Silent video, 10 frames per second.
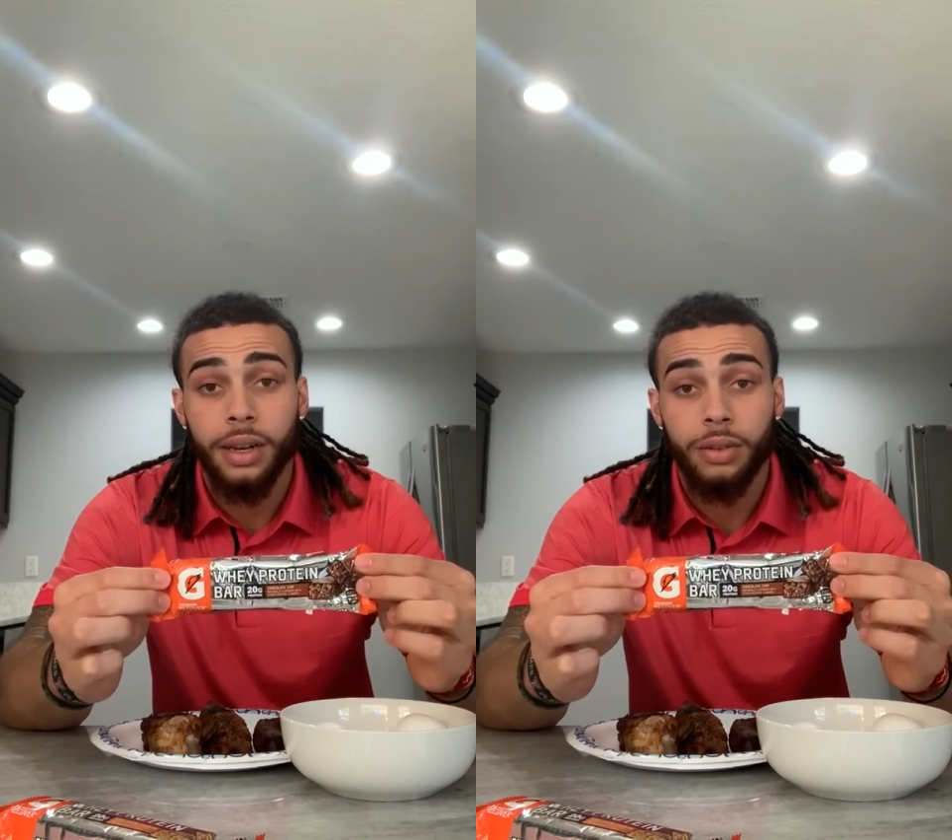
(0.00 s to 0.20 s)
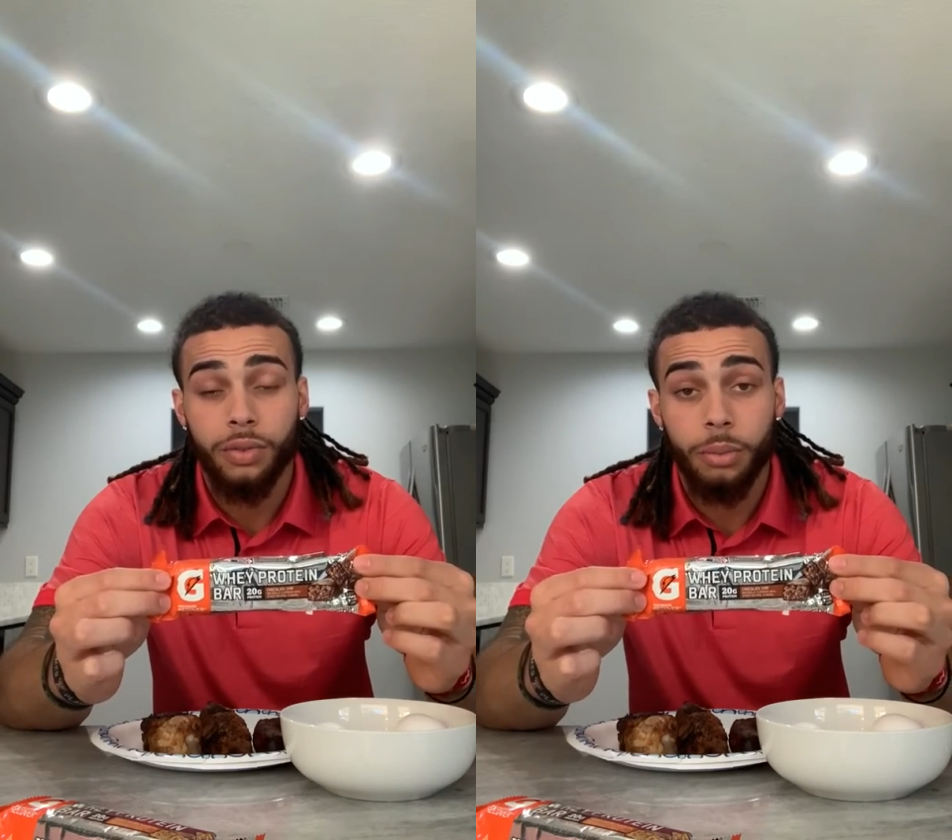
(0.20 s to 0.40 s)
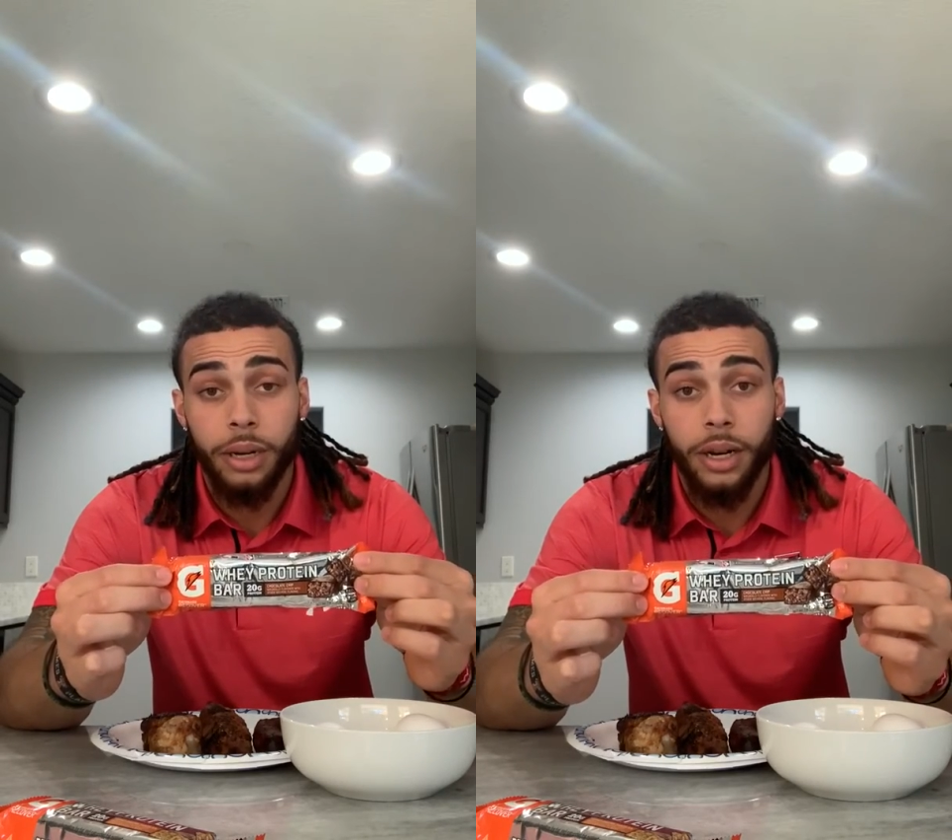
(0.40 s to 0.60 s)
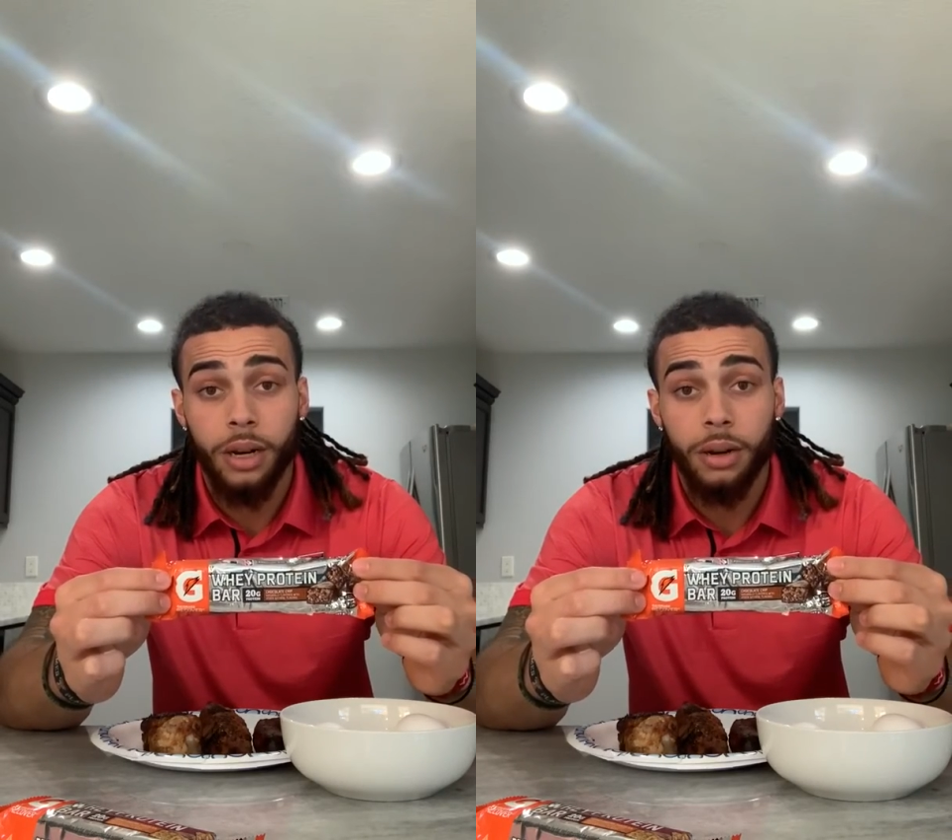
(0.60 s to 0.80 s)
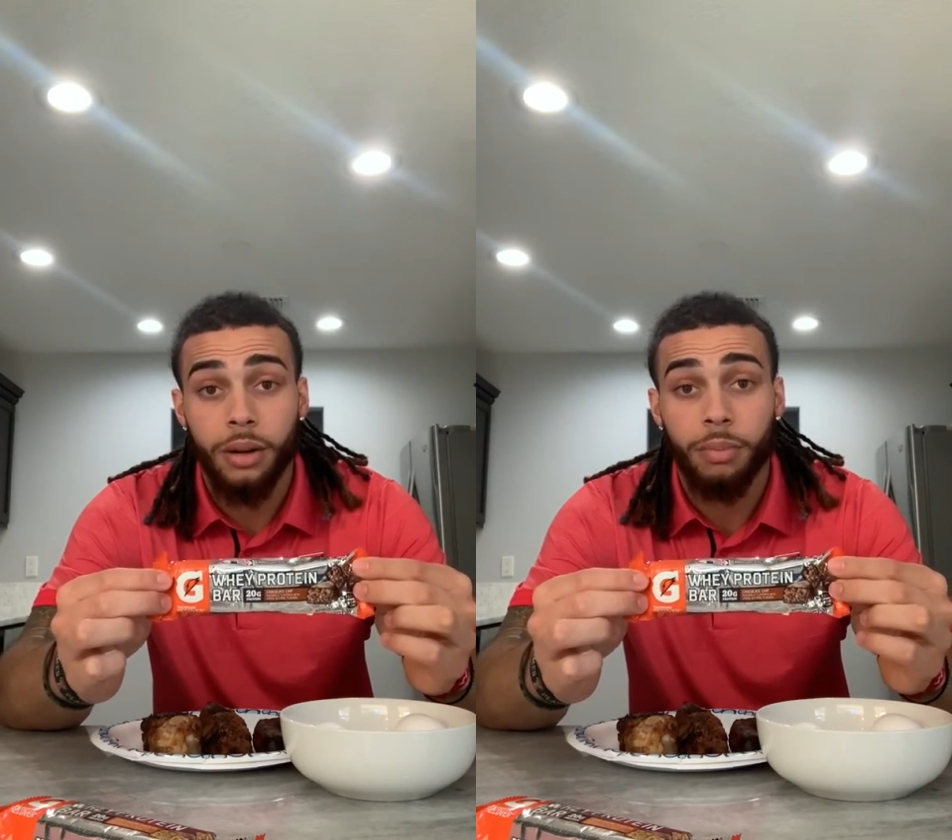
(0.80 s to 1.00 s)
comes from a
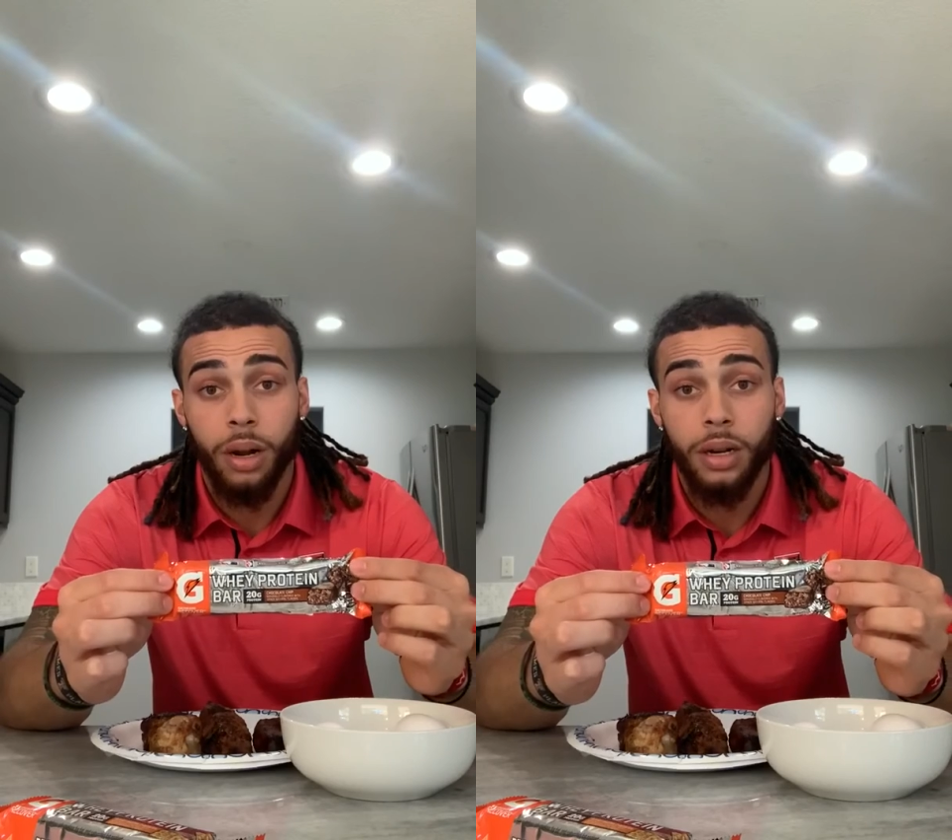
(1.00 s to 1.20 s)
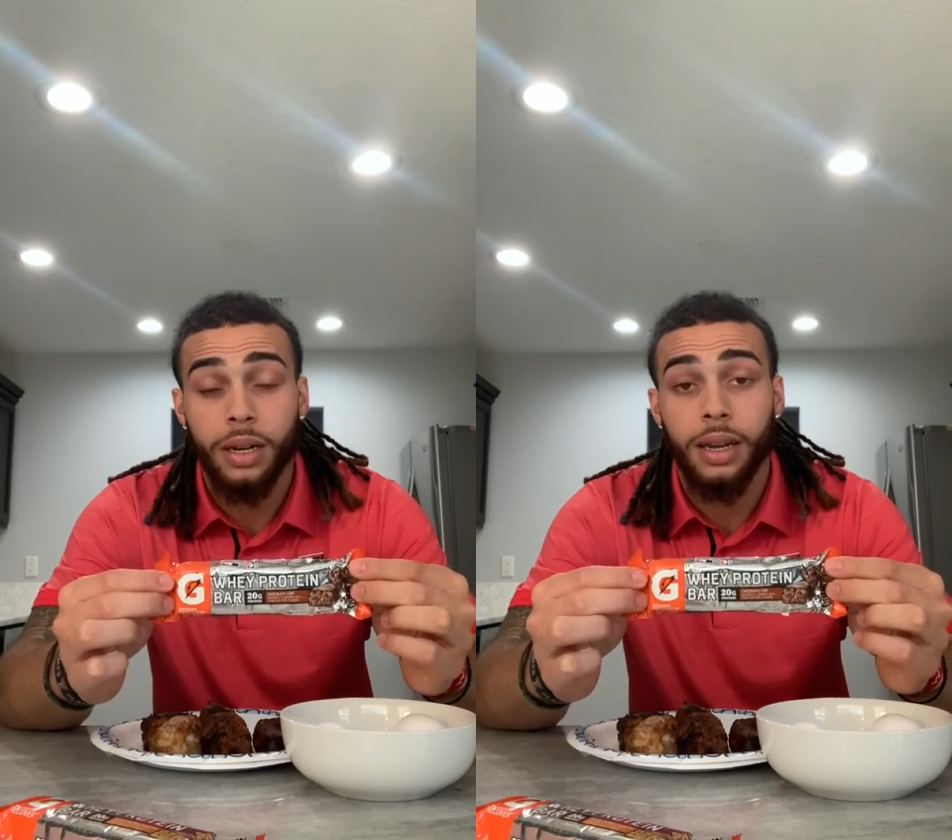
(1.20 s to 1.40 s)
dairy product,